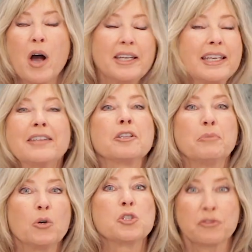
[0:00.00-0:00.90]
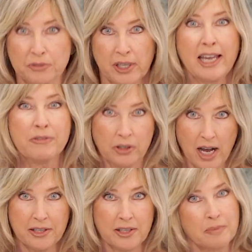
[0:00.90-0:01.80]
you want to get the most
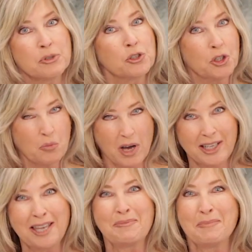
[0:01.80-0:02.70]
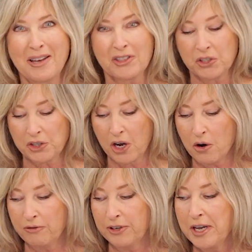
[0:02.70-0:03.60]
flavor out of them, so you want to keep them on the
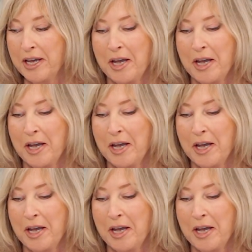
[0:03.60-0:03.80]
stove,